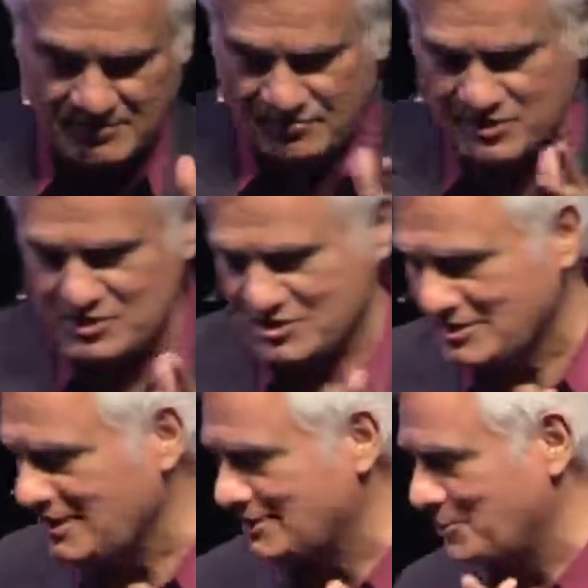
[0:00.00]
Vince
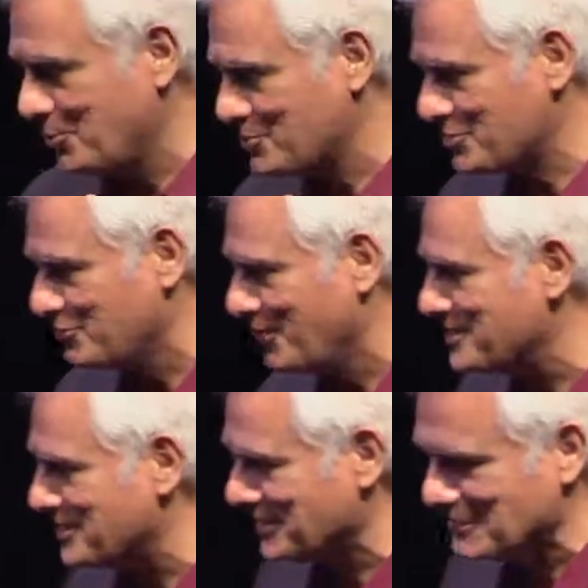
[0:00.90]
and I are in the process of
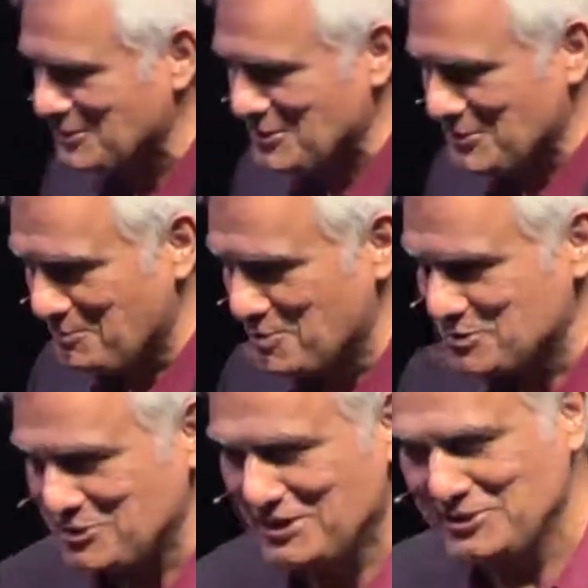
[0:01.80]
writing a
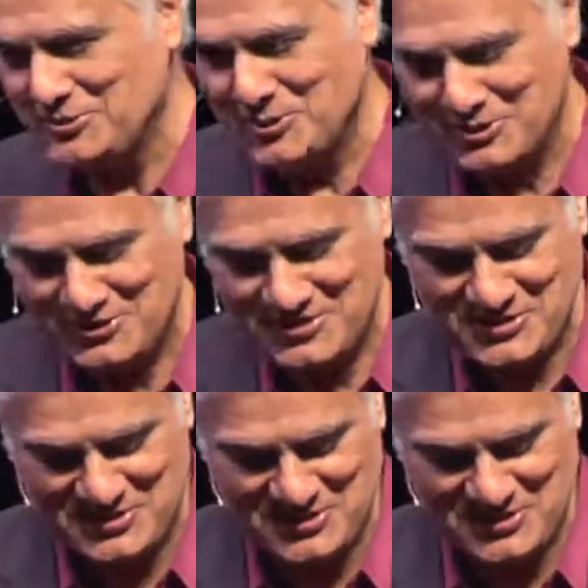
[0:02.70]
book together on this.